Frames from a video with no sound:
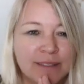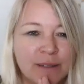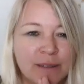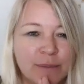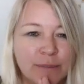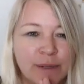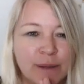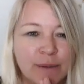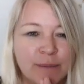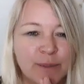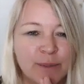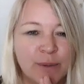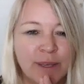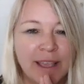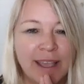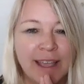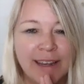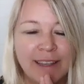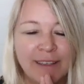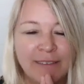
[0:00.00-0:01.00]
Sometimes we
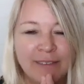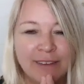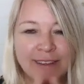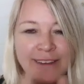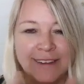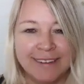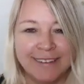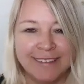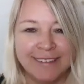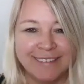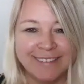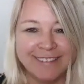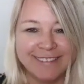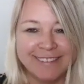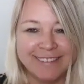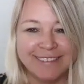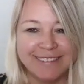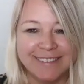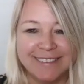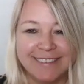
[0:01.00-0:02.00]
can't even
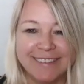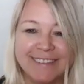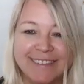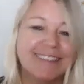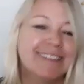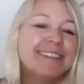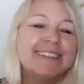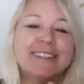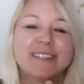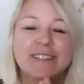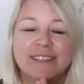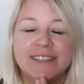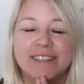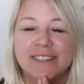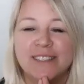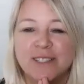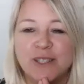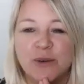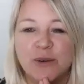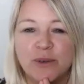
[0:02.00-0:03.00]

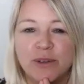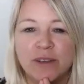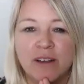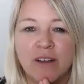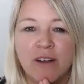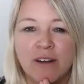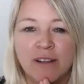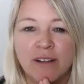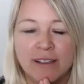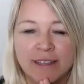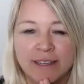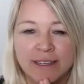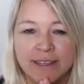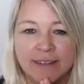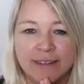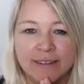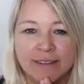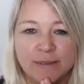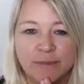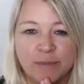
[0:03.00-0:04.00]
soak it all
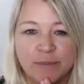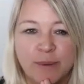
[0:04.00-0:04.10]
in.